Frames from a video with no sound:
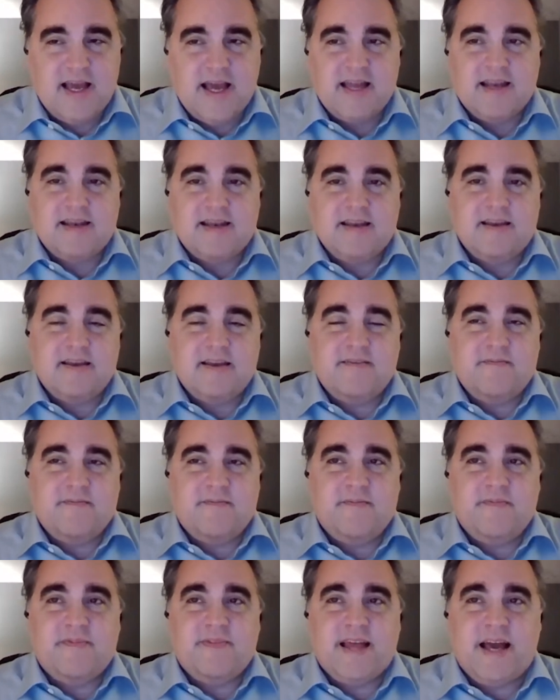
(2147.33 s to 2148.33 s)
And
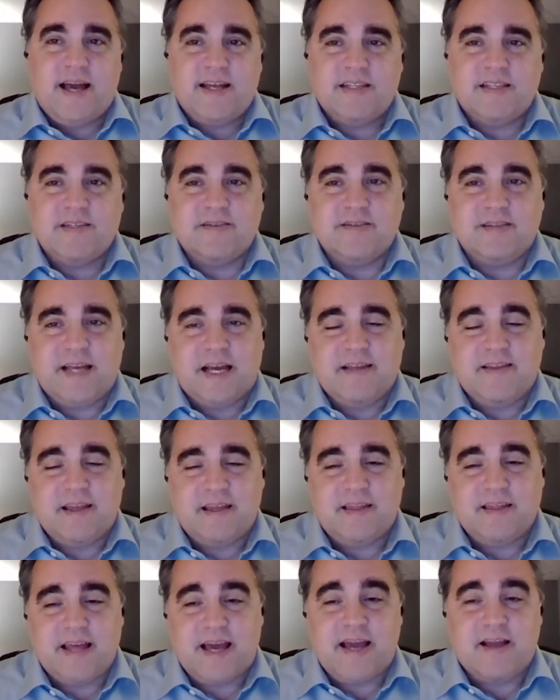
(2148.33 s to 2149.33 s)
that's, a, I
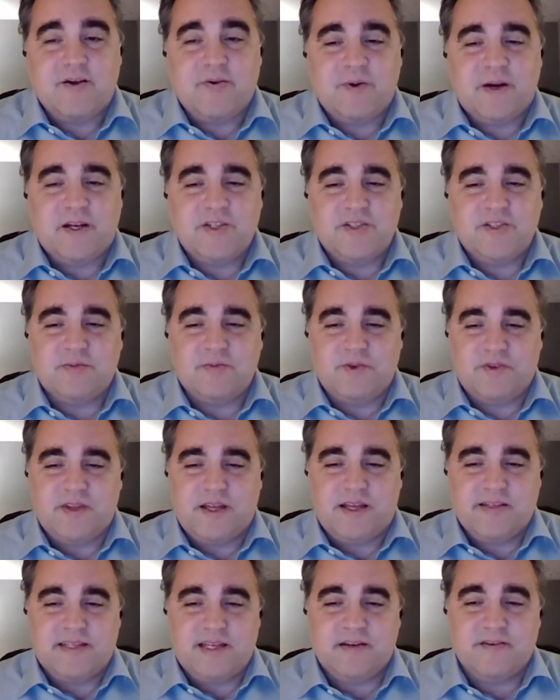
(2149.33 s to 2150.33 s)
think that question will
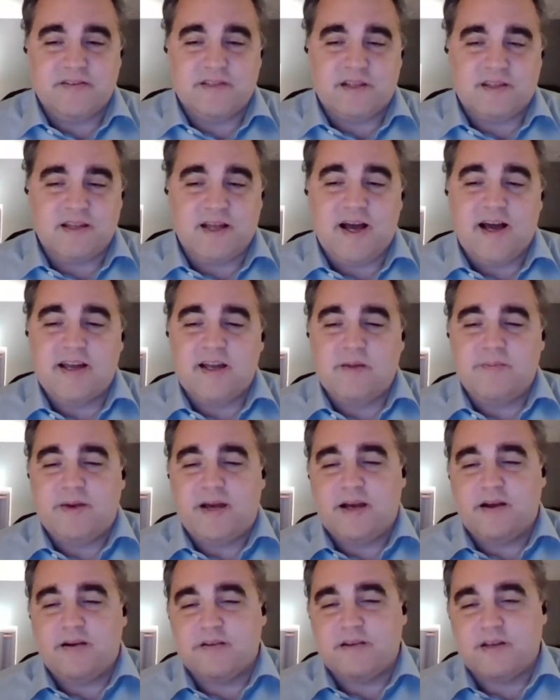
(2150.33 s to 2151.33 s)
then tell us a lot
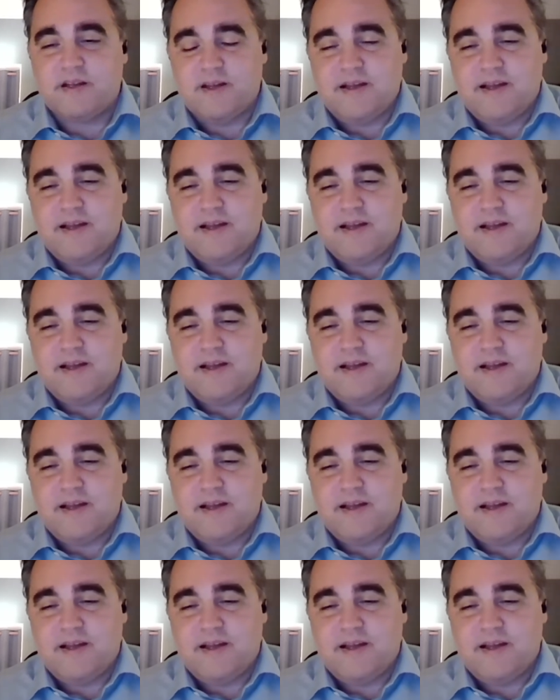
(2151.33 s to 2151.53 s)
about